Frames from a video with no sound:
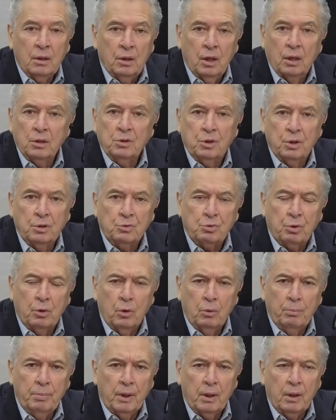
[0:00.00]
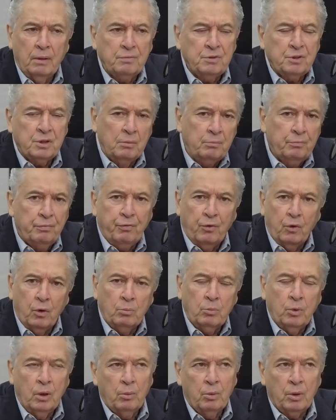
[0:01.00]
gun control bill of some
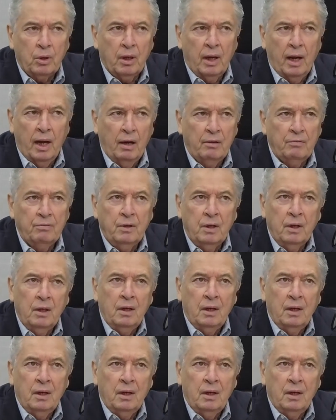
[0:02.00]
form where we're going to have